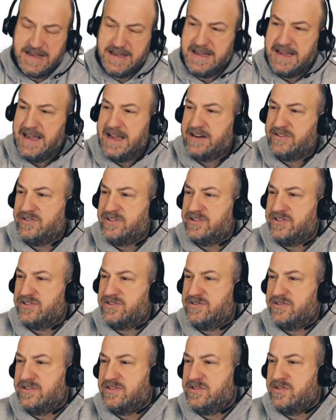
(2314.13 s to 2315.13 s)
Actually,
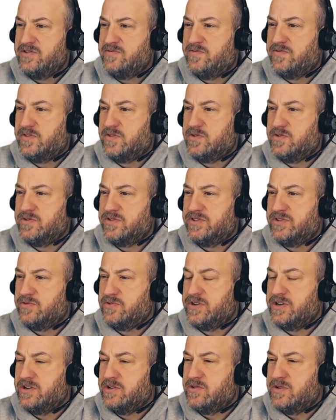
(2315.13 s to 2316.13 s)
there's 2 floors, so we're
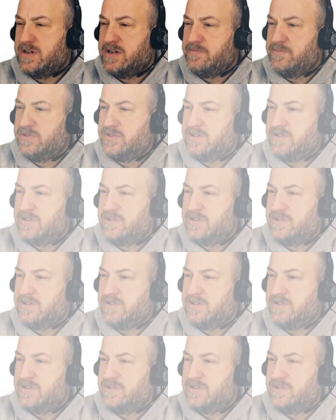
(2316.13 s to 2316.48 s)
going to go up. So